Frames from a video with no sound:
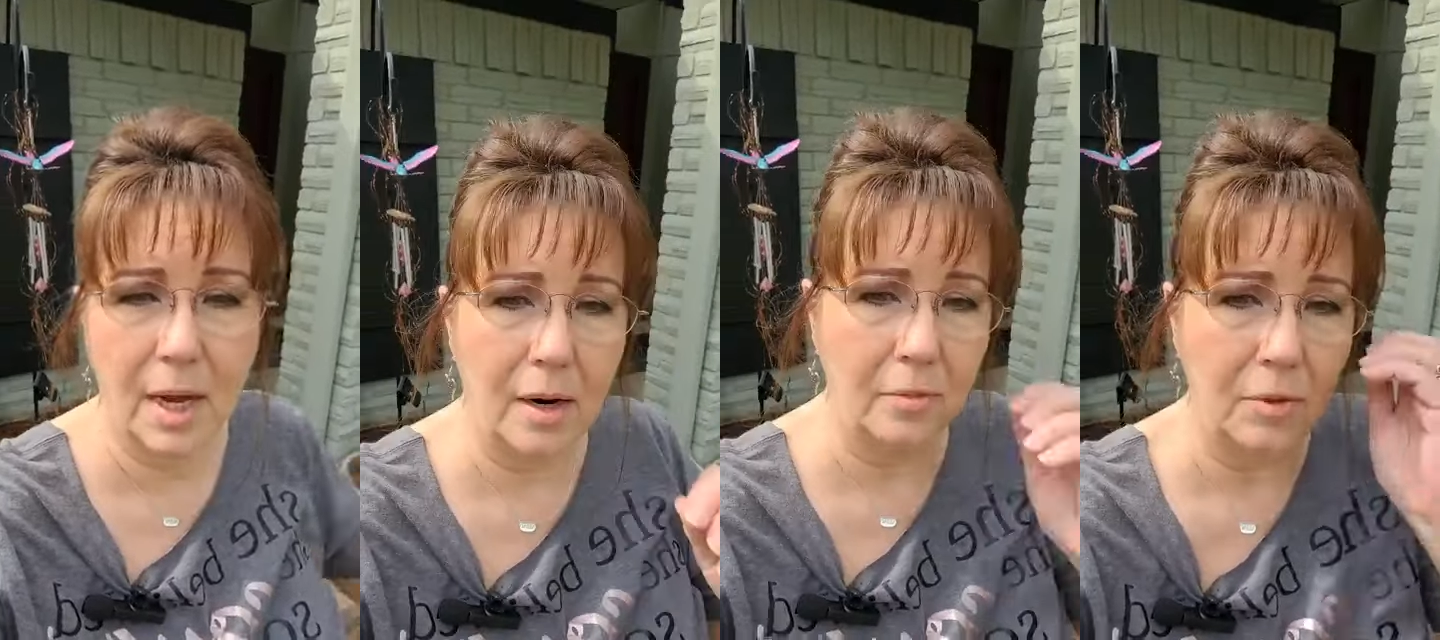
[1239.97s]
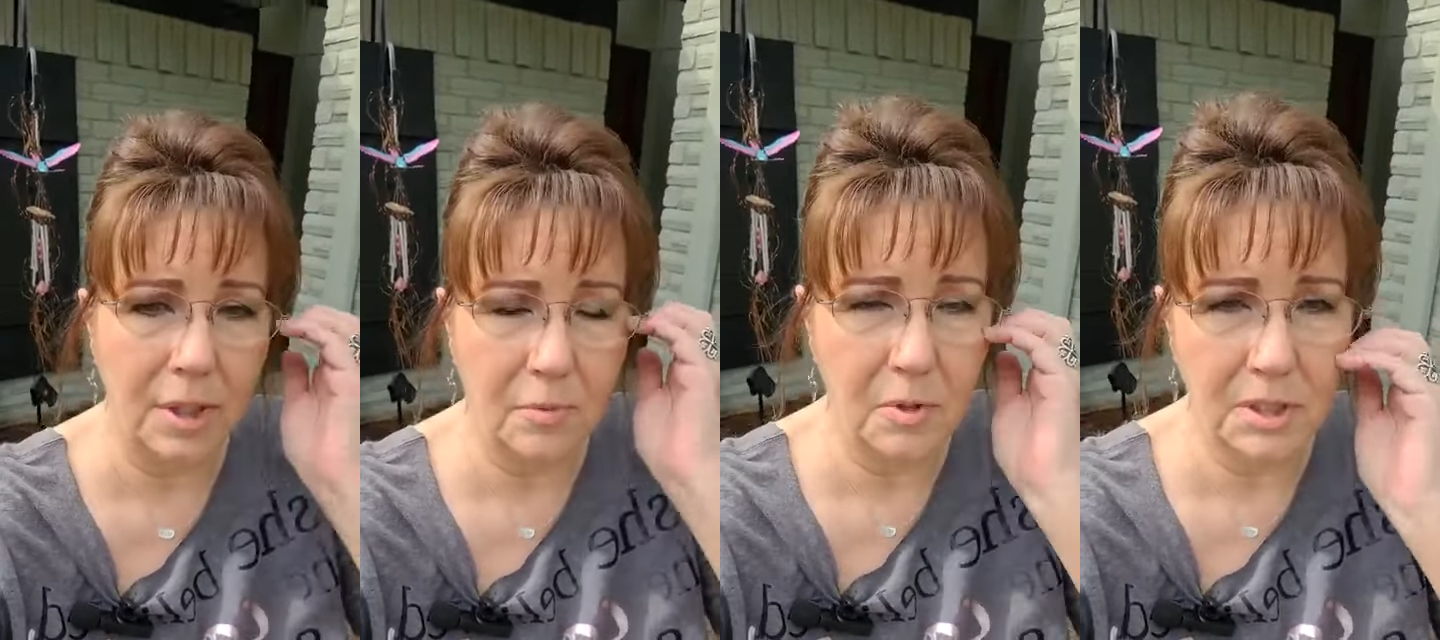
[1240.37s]
I
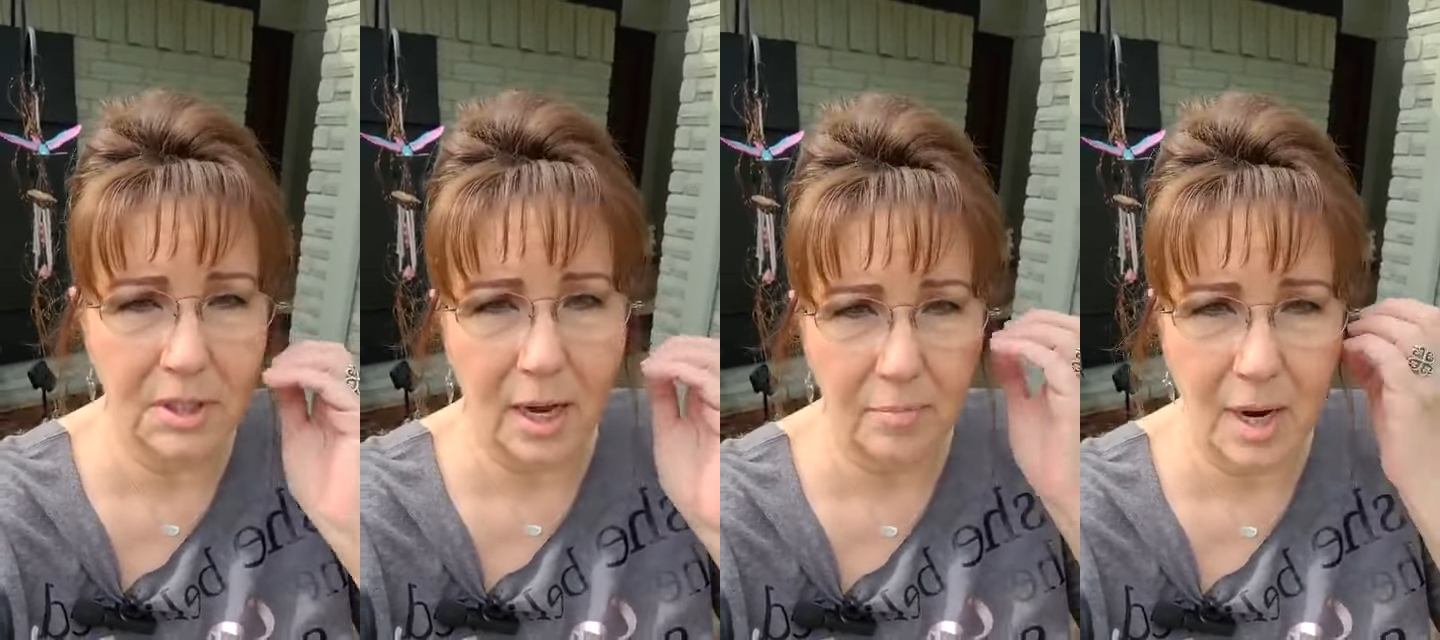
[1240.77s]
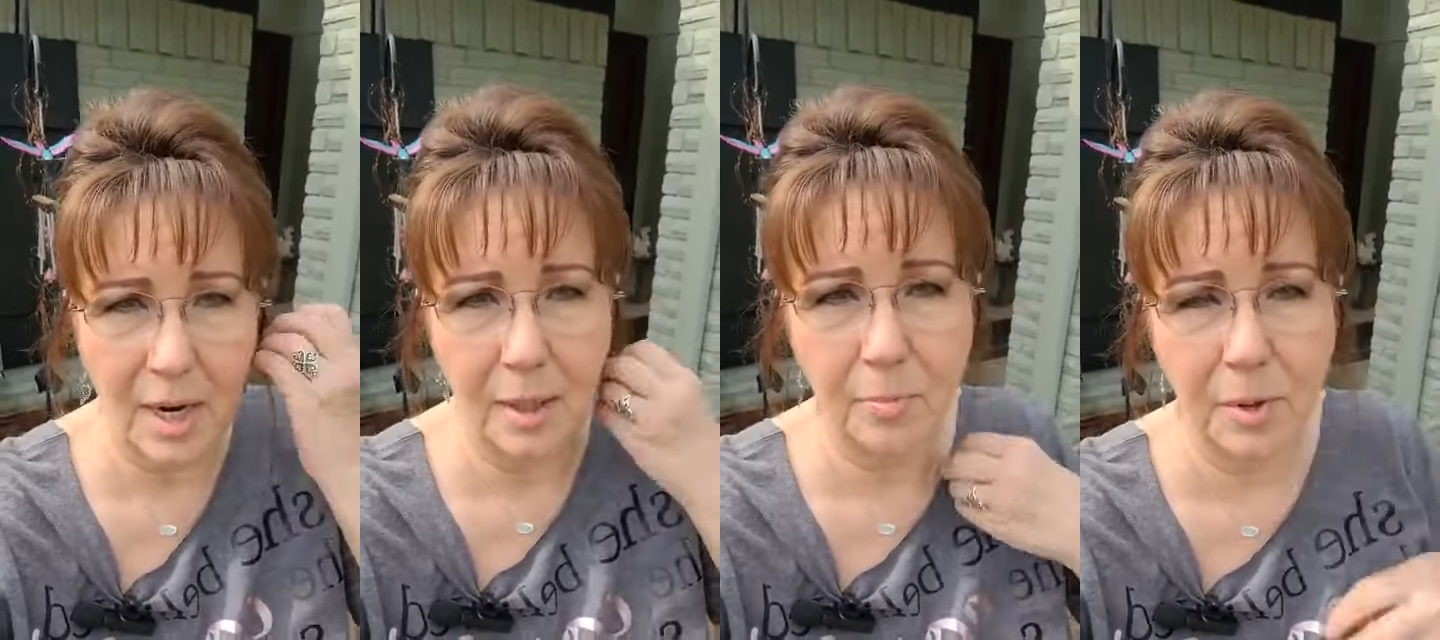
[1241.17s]
really want to have my
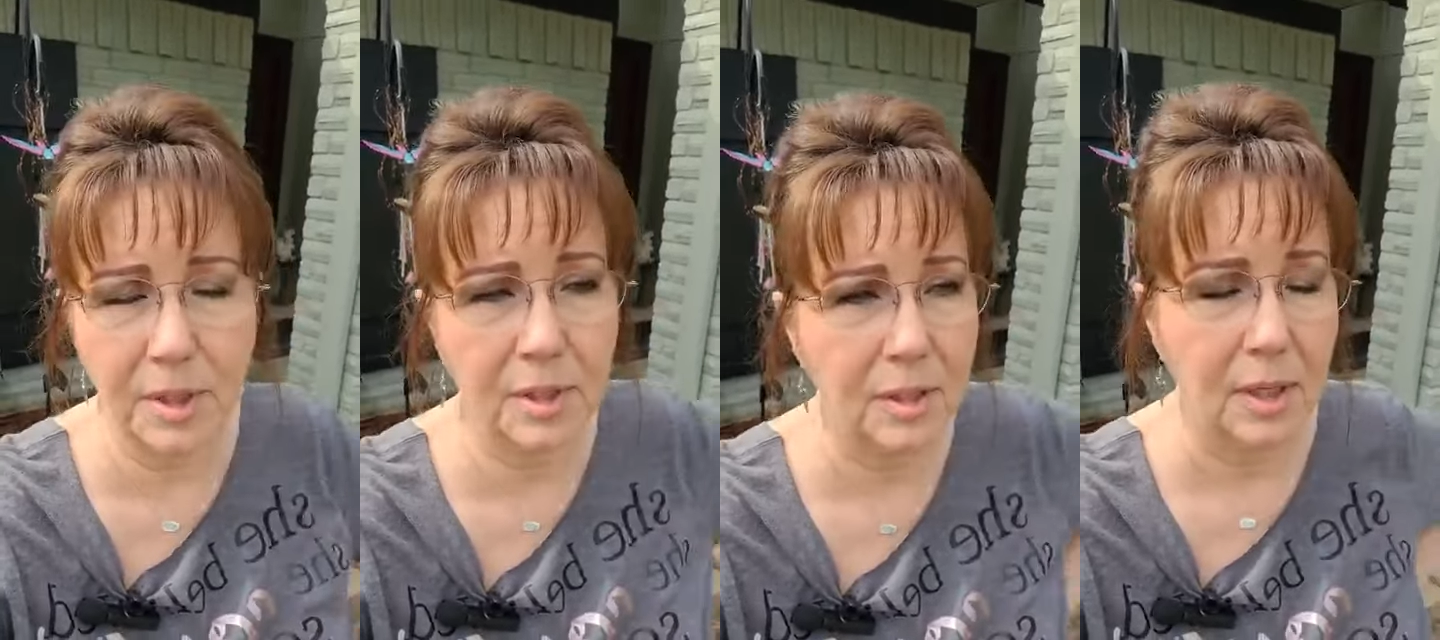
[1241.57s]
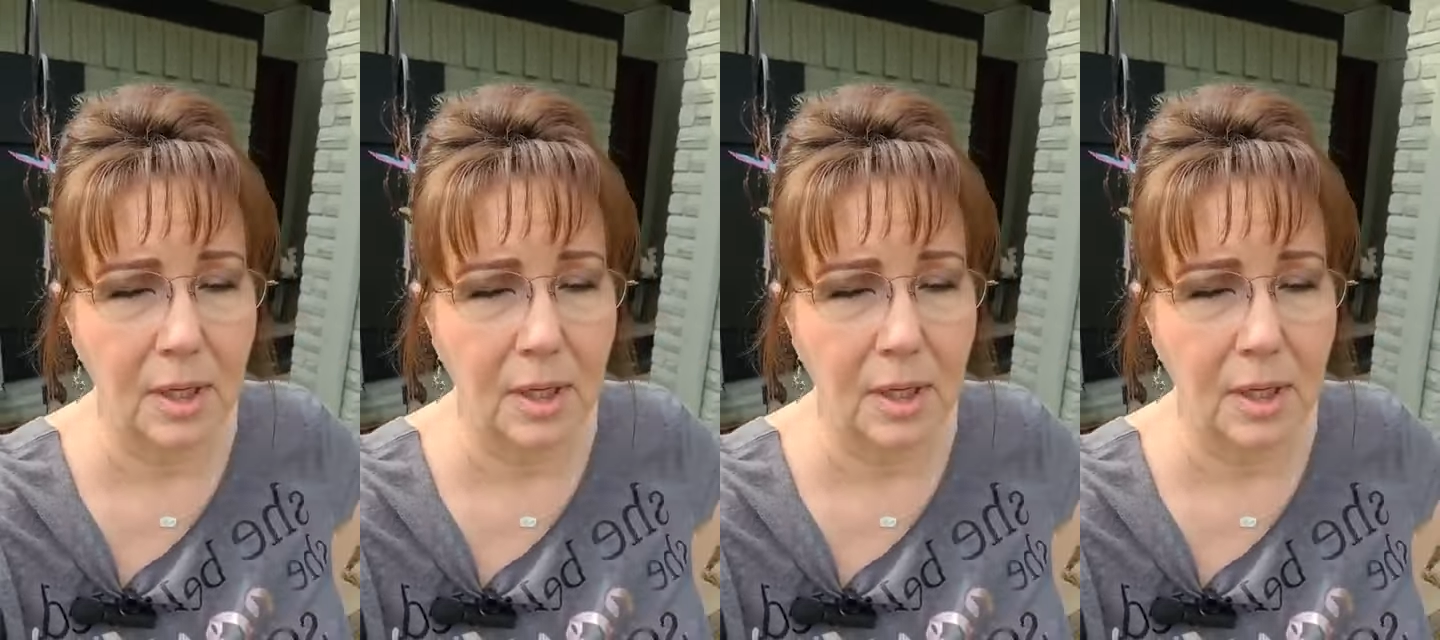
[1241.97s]
apron